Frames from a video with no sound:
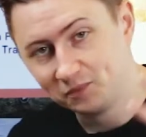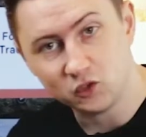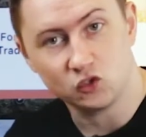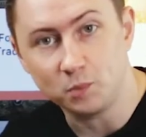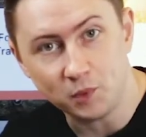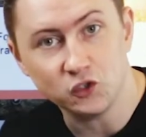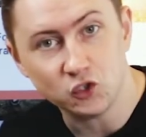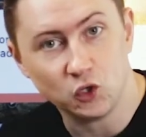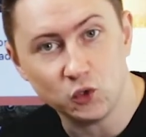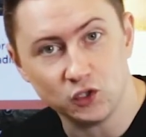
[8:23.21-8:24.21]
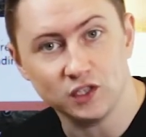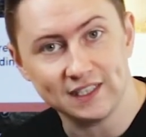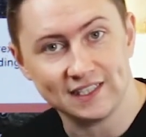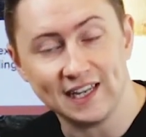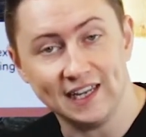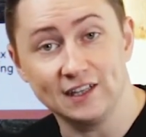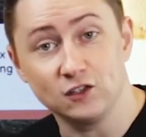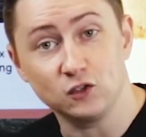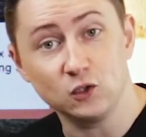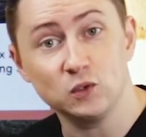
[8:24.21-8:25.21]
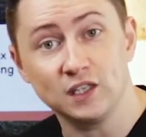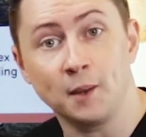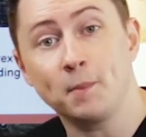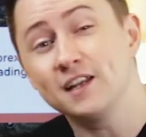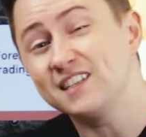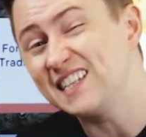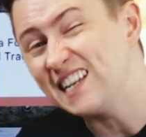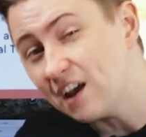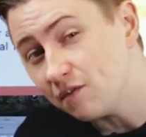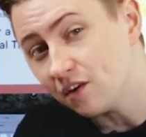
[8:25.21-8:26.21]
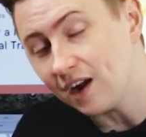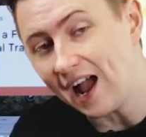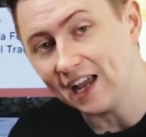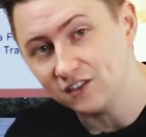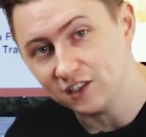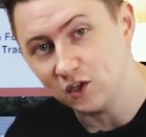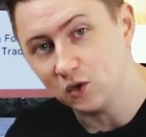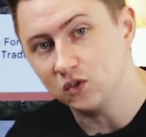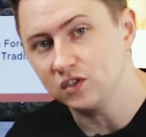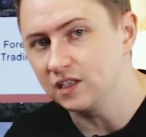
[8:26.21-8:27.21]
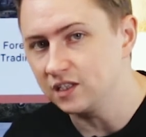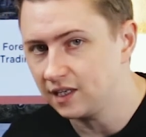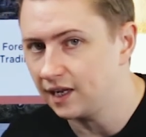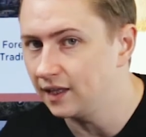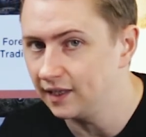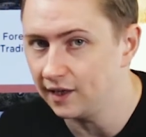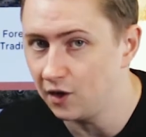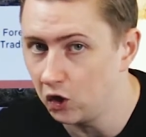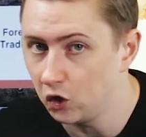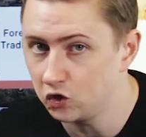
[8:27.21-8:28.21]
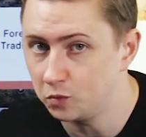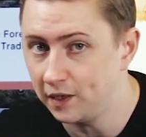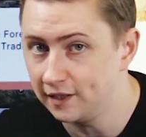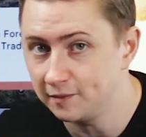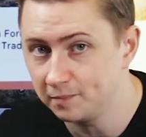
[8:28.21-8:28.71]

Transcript: there's a bunch of code on the site that's loading, but it's never actually used and it's killing our speed.